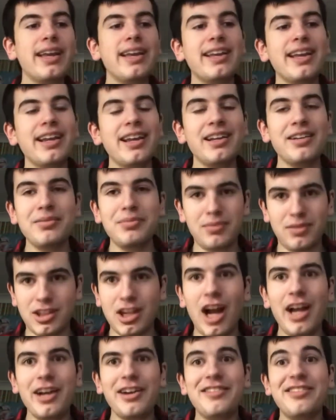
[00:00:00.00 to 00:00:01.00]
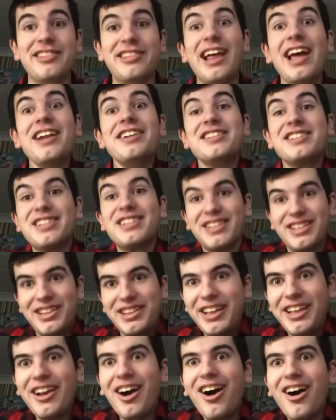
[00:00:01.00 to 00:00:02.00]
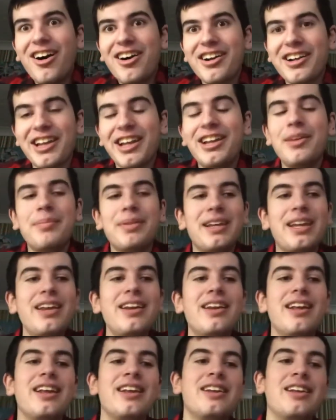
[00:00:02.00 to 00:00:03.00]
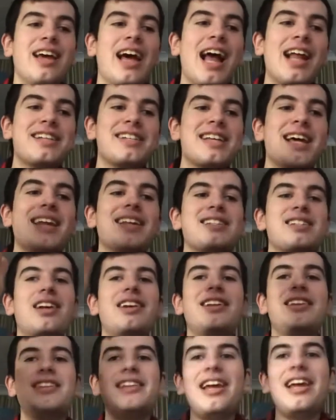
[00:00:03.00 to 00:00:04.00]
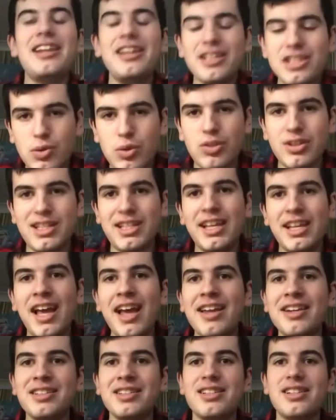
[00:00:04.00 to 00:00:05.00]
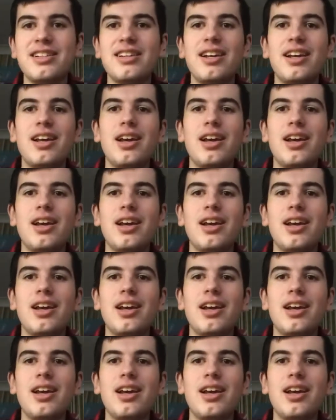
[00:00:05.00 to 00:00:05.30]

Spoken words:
King kind of led the arc in the beginning, and Talus kind of led it towards the end.